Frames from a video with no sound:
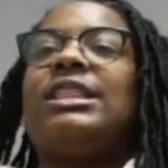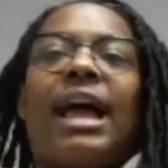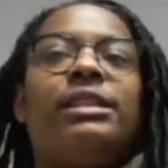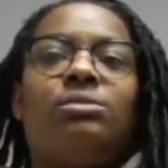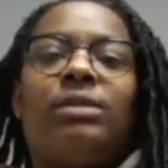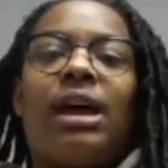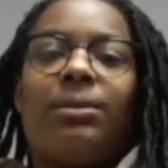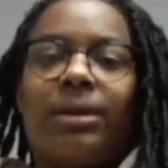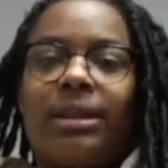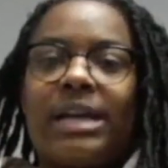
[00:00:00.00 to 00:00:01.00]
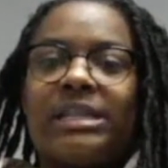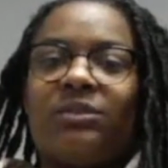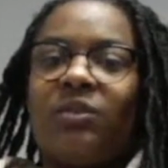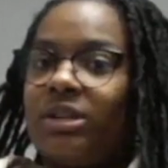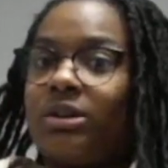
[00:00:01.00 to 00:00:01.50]
that is when I
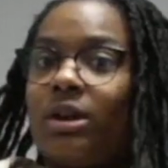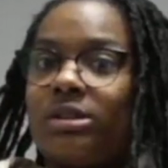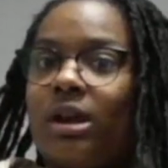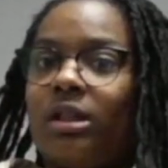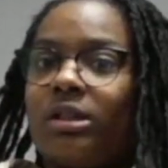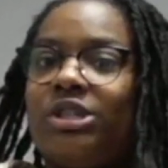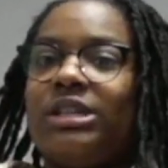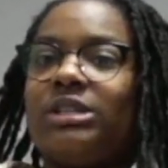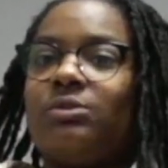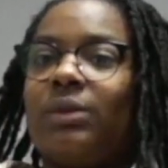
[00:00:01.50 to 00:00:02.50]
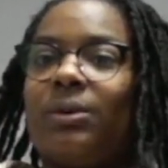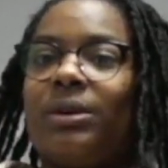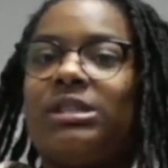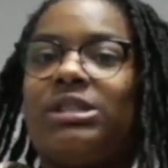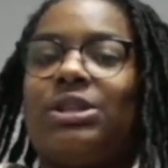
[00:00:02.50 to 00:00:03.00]
realized forensic toxicology is what I
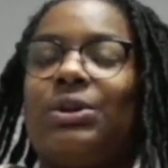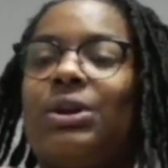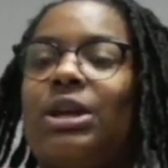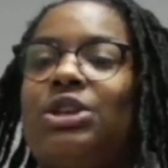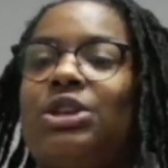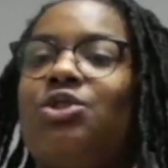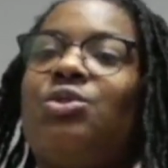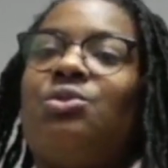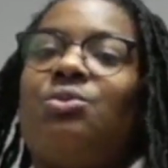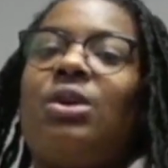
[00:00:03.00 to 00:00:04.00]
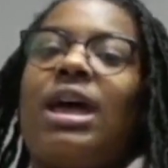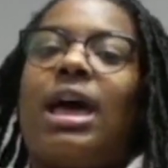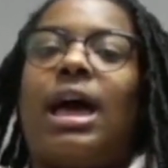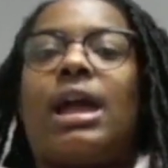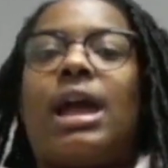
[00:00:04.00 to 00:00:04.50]
wanted to do.
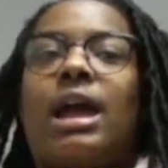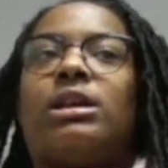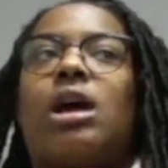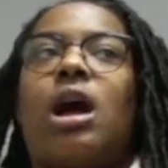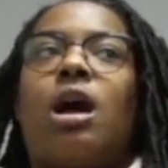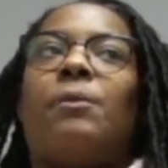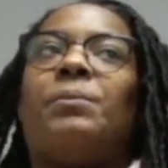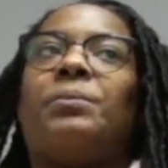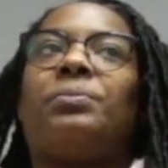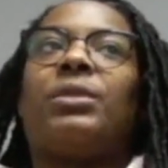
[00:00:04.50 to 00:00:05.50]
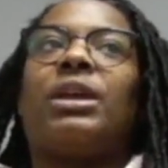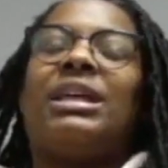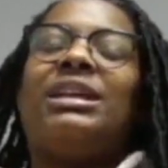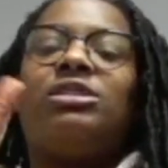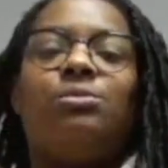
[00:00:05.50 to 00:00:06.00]
I kind of
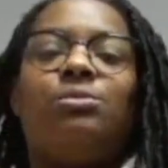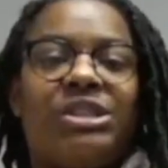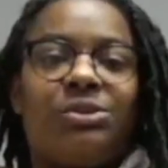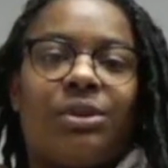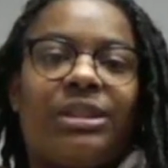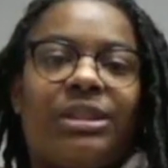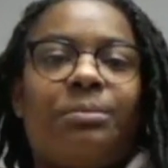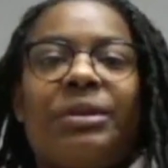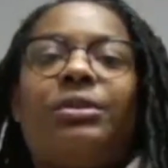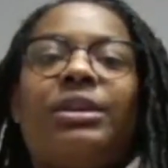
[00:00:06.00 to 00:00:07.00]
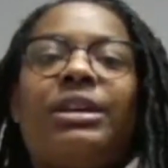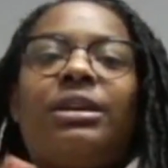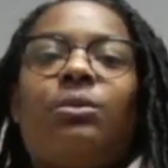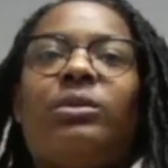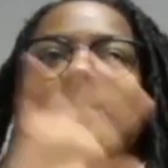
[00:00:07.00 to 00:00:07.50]
we toured the
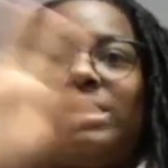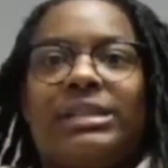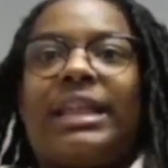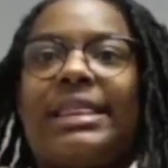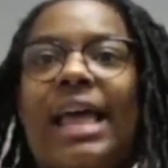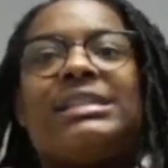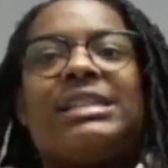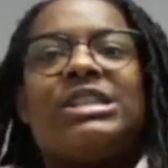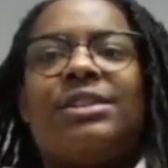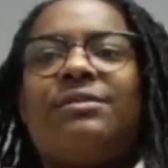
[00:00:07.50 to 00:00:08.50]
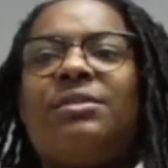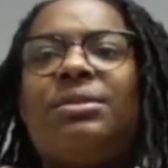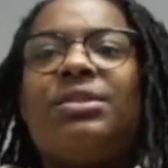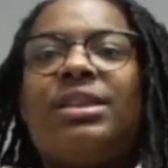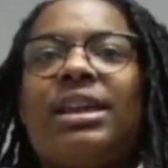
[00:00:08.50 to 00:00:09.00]
building. We went to like that section of the
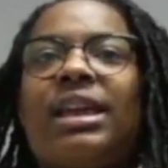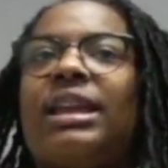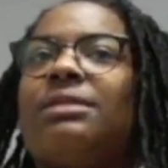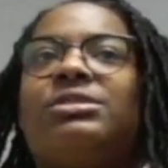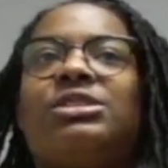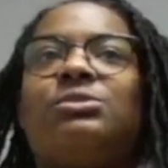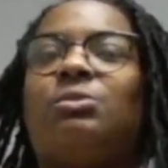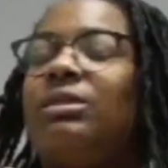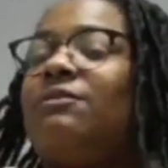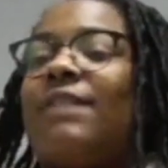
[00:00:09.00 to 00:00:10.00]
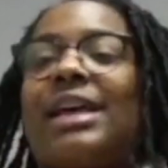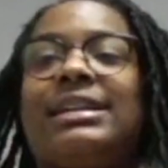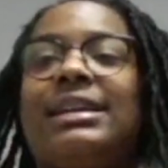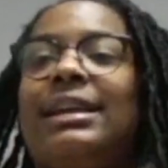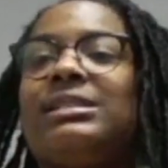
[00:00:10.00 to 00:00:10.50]
building, and it was just really
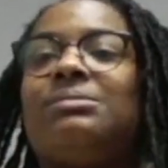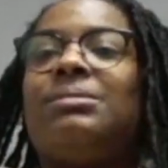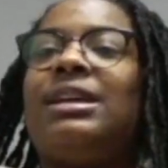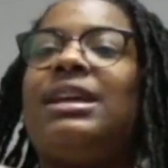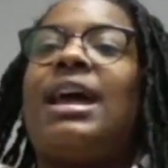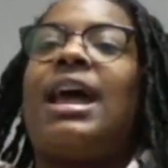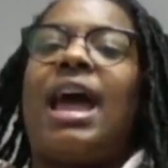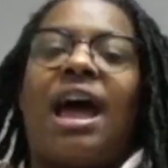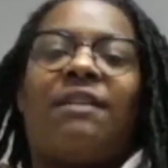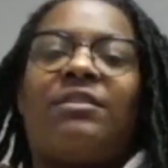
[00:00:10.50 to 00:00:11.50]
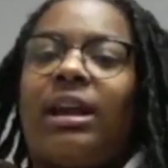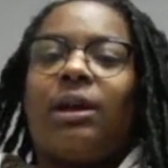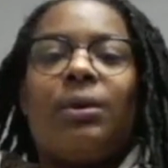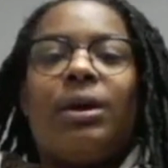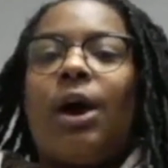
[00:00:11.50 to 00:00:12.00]
fascinating to me. After
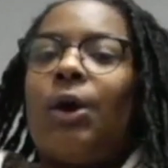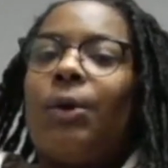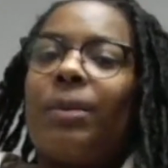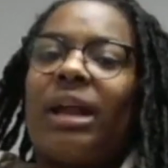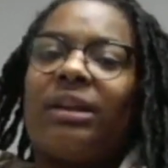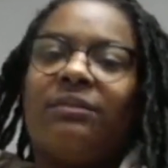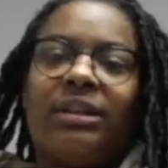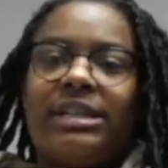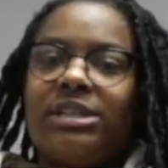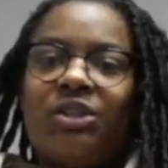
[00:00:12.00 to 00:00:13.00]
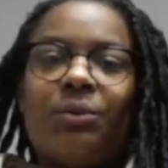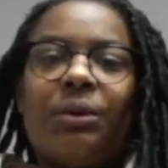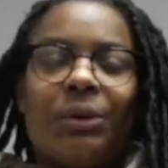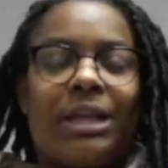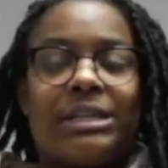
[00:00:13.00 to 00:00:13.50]
went home, kind of looked into,
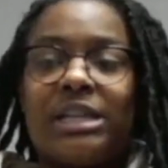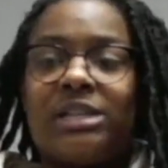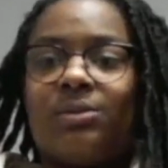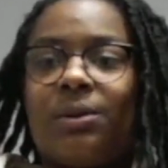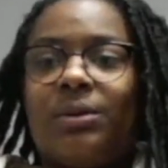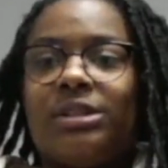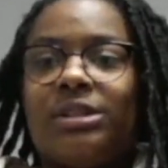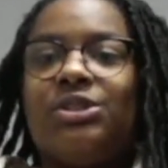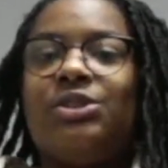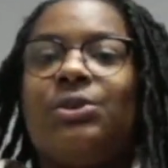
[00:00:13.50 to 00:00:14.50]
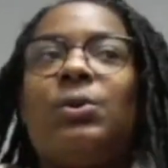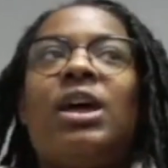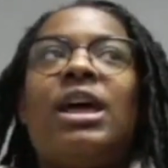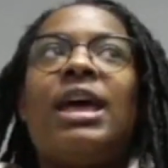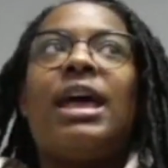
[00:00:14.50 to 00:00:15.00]
and realized that's what I wanted to do.
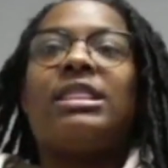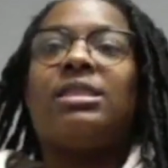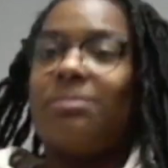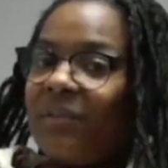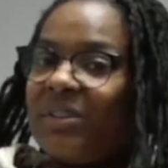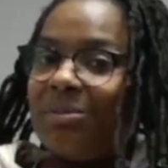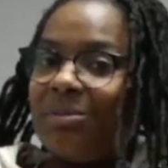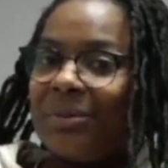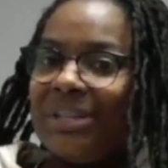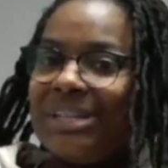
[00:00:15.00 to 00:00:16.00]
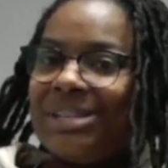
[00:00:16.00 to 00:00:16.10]
At the Murfreesboro Police